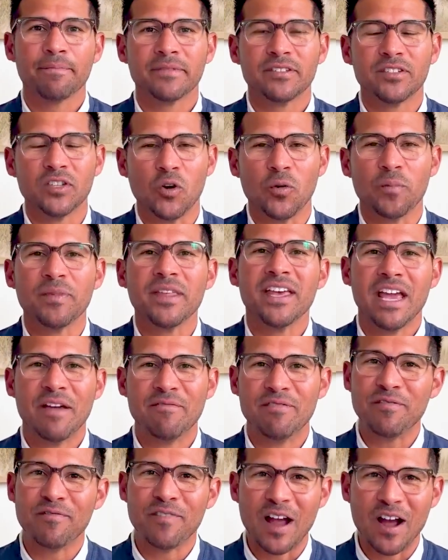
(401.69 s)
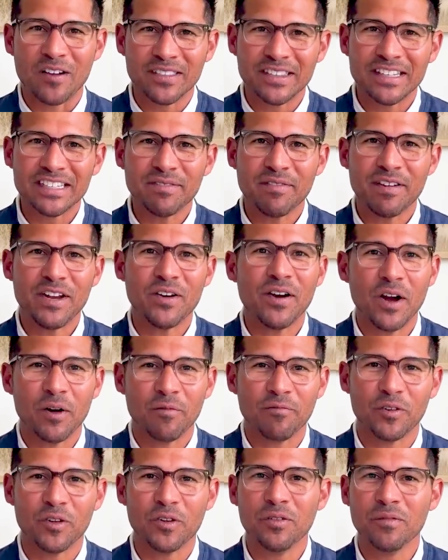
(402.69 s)
So if you found this video
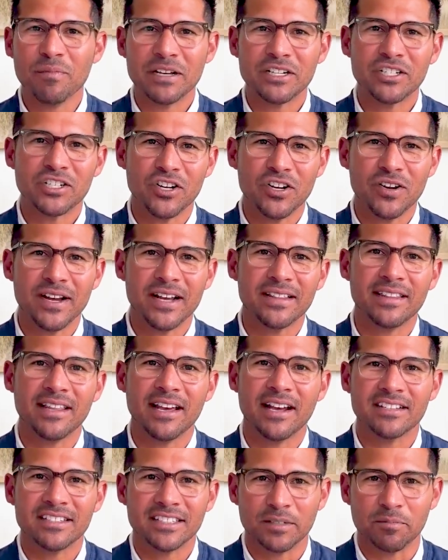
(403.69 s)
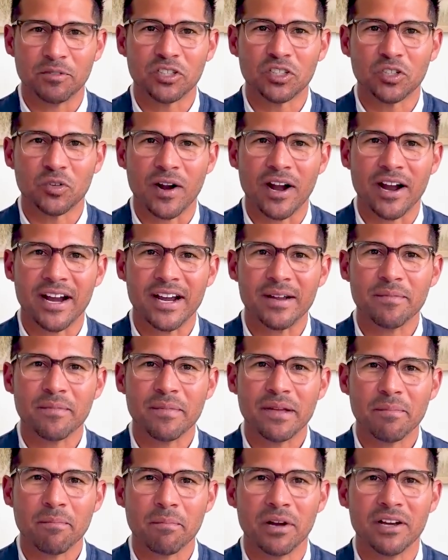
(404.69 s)
helpful, make sure you hit that subscribe
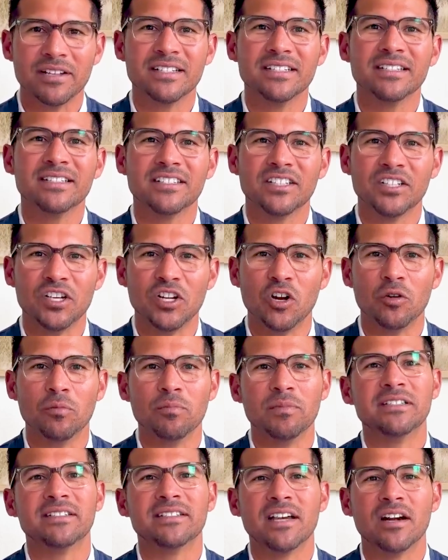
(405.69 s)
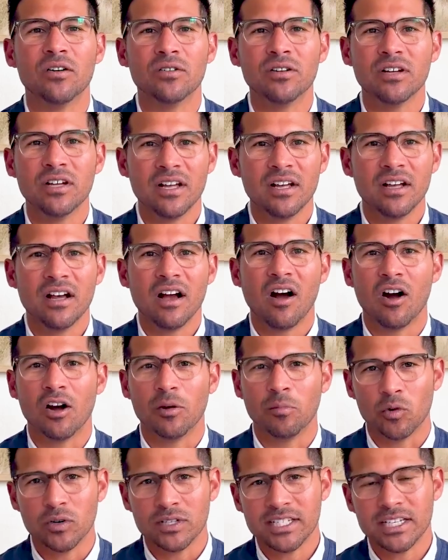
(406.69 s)
button so you don't miss out on
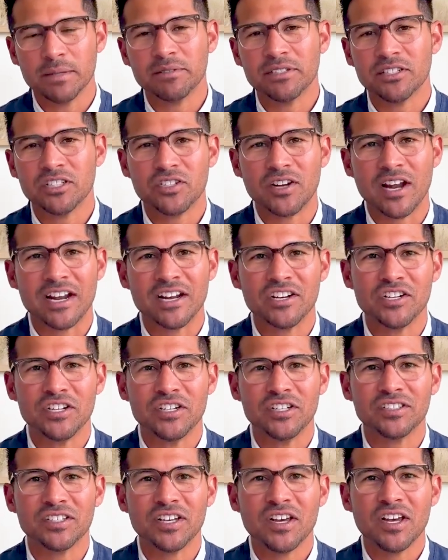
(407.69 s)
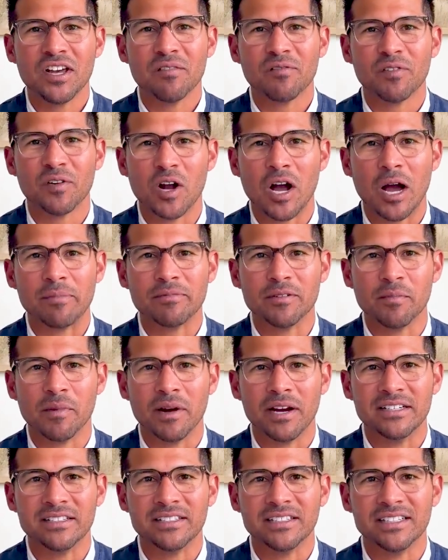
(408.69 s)
more tips and strategies for
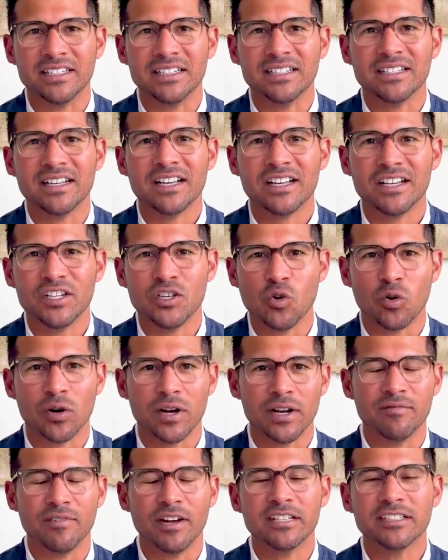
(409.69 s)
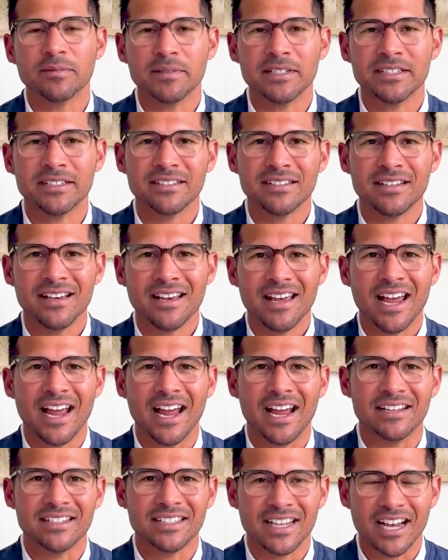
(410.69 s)
optimizing your investments
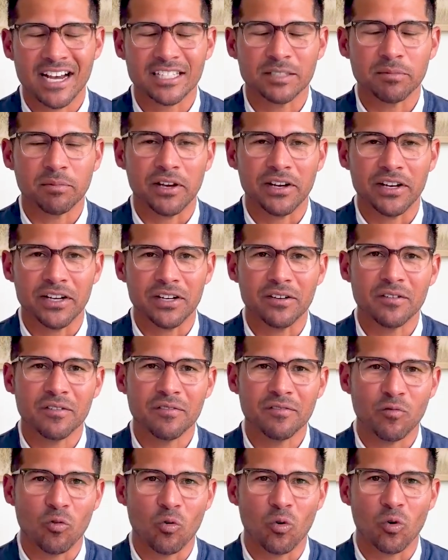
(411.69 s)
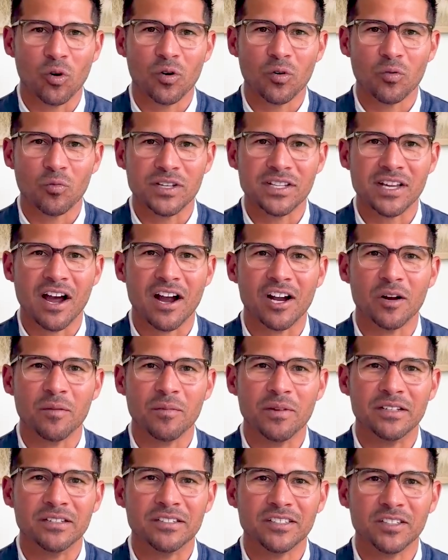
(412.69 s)
and tax planning for
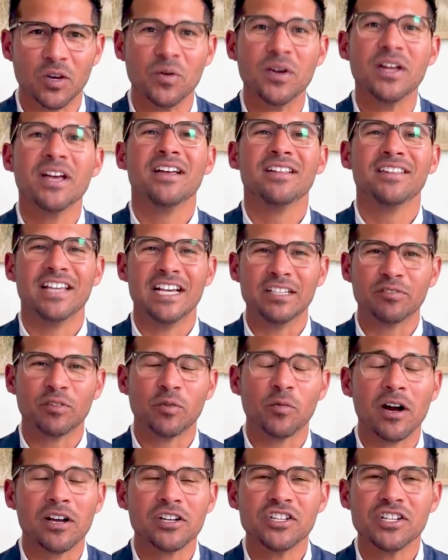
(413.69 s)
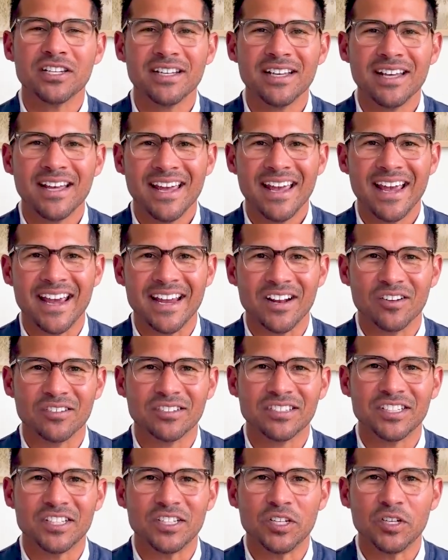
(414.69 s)
retirement. So thanks for watching, and I'll
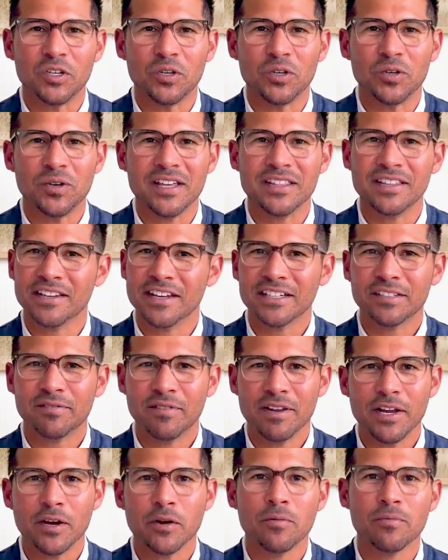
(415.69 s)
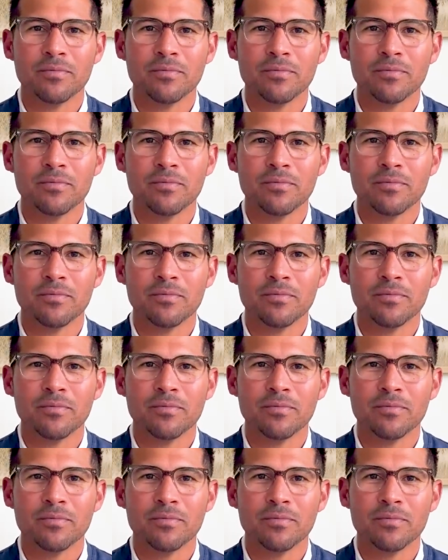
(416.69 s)
see you in the next video.